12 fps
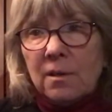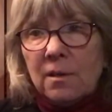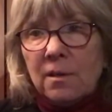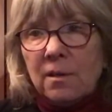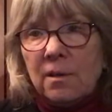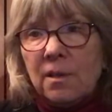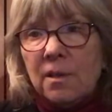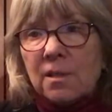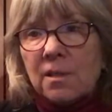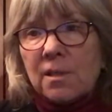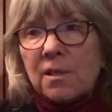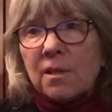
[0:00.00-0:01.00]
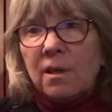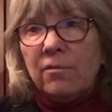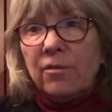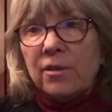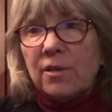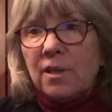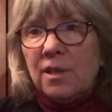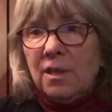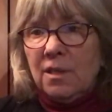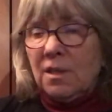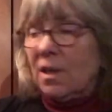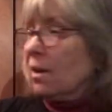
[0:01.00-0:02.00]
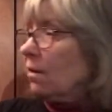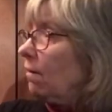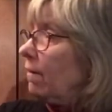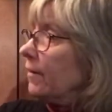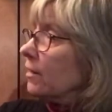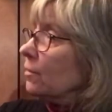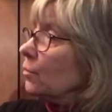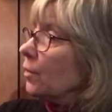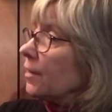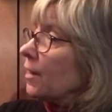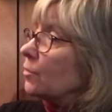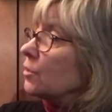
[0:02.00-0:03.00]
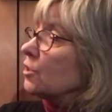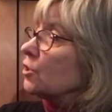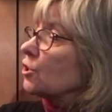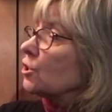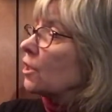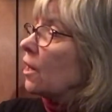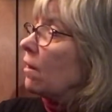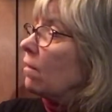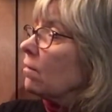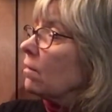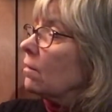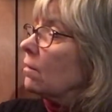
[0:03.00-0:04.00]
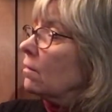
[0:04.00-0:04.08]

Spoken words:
He discovered that he didn't like it without his shell.